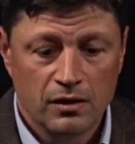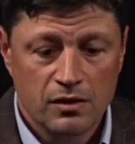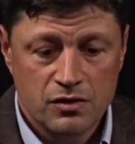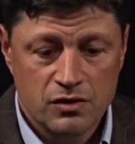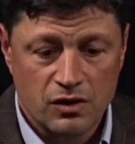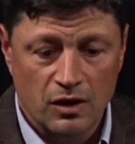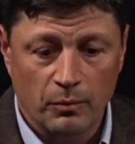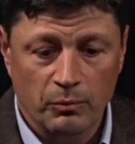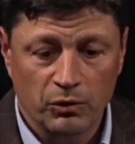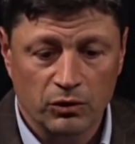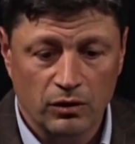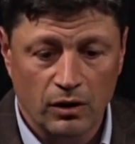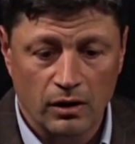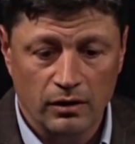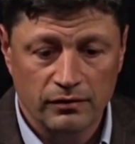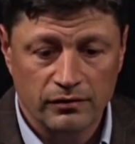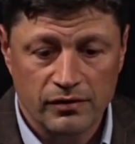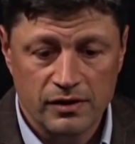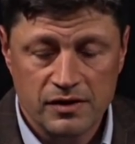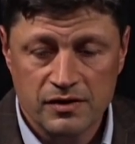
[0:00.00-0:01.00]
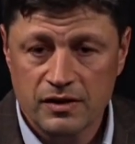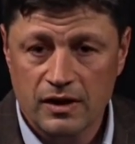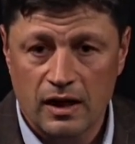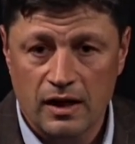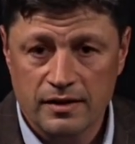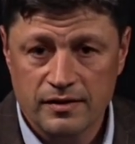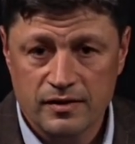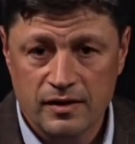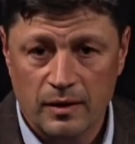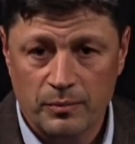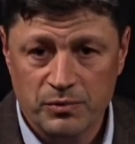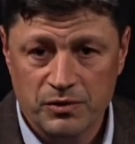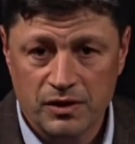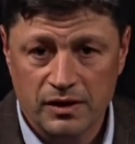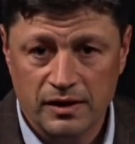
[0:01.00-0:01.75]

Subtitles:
some or all of these concepts,